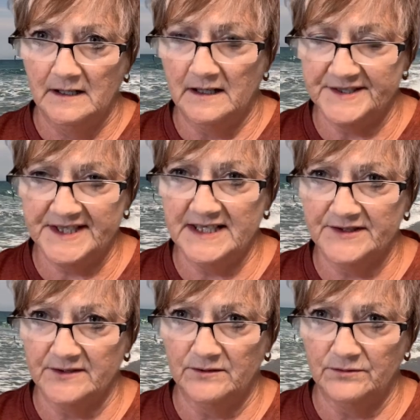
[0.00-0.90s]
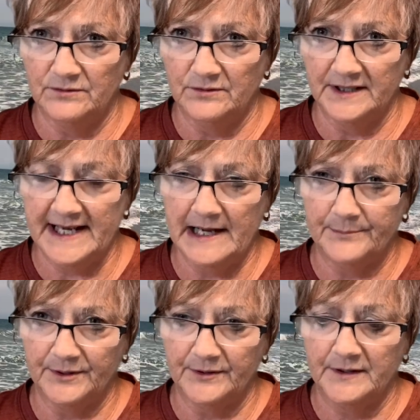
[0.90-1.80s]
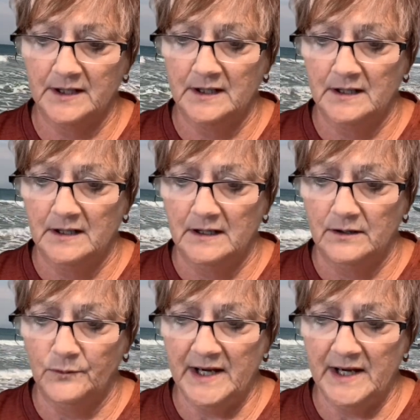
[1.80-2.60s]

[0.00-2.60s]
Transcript: a seasonal camper. We